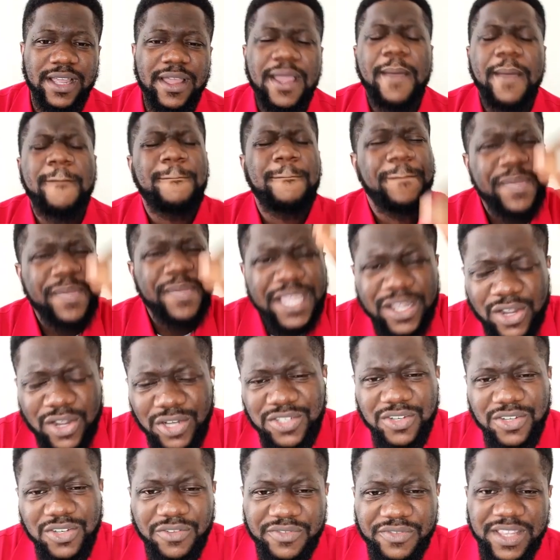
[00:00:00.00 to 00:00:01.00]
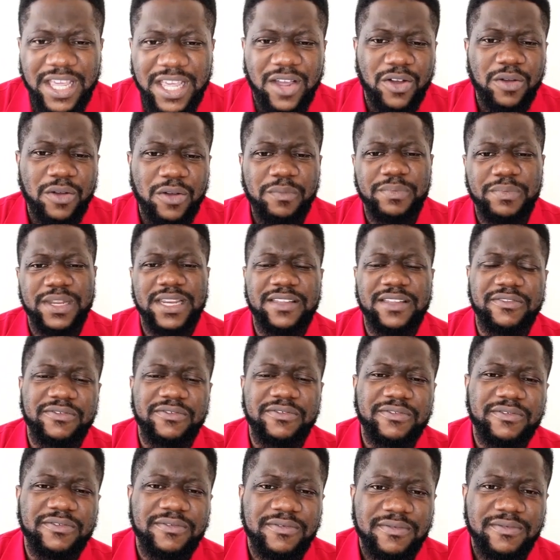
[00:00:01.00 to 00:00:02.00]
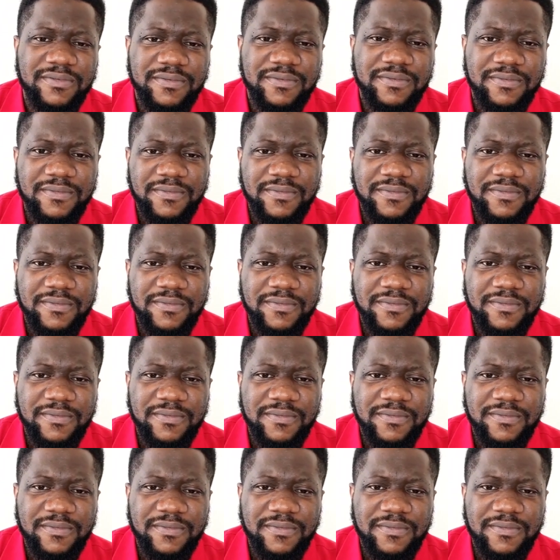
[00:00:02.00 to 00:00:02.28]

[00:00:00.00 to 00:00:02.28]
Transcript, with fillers: there because of their unbelief